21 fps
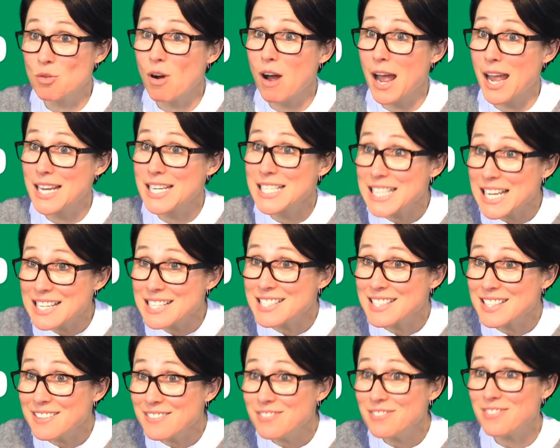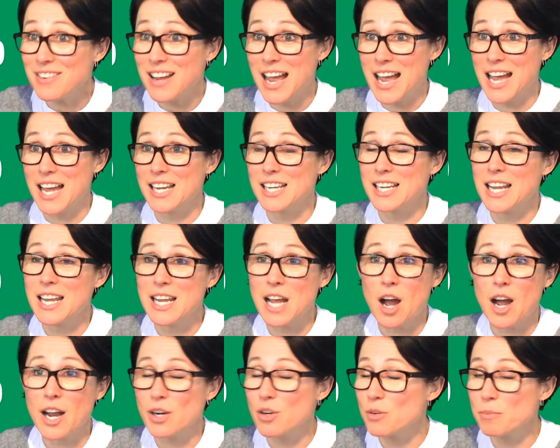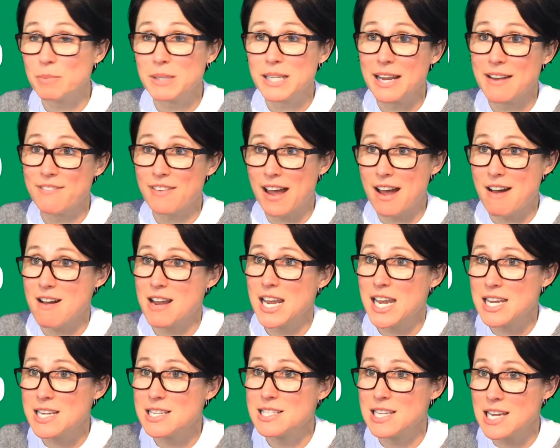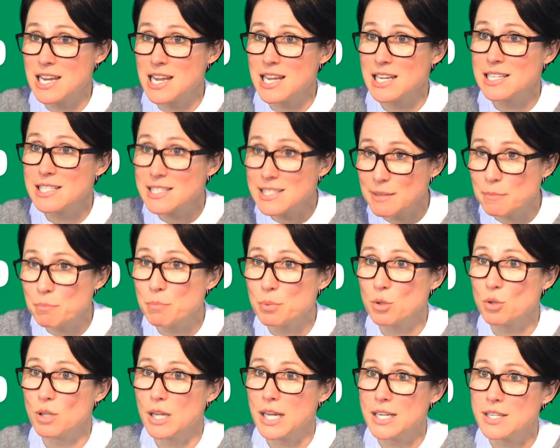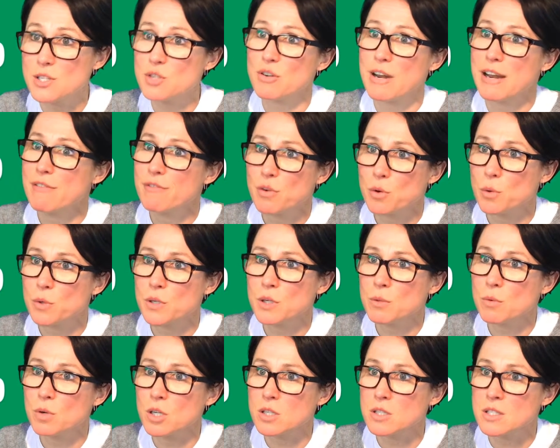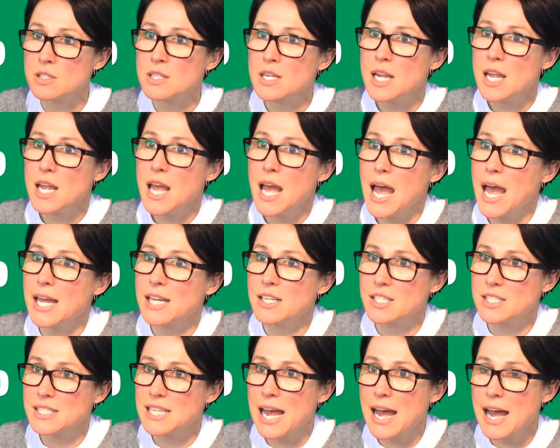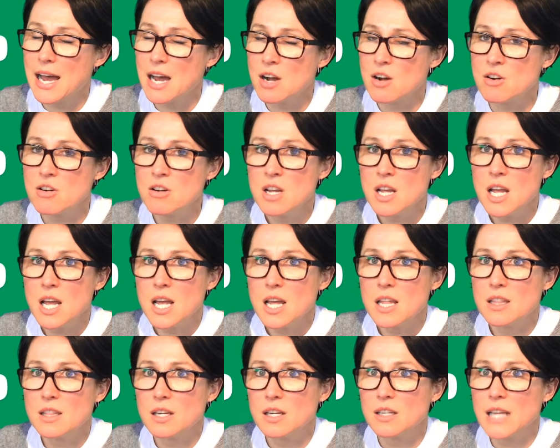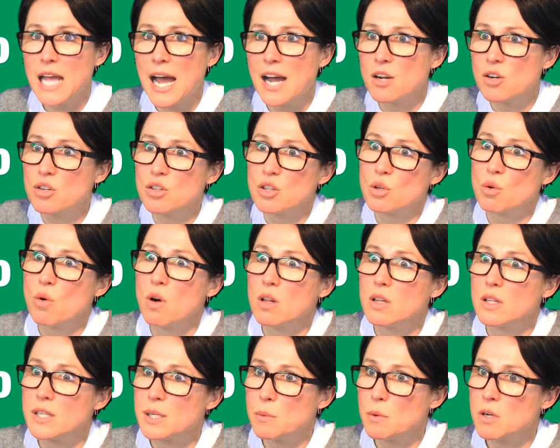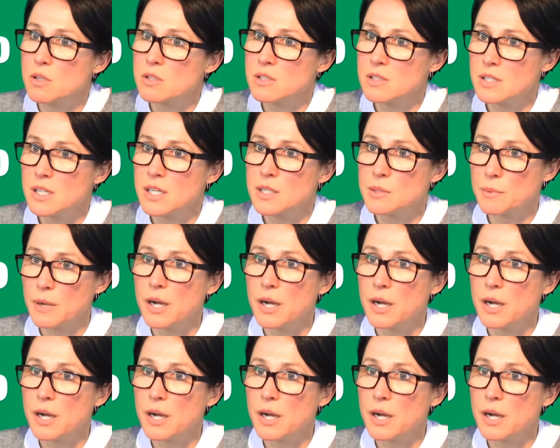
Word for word: quite intensive and I couldn't believe how easy and simple and straightforward it was and just how the, how good the quality was as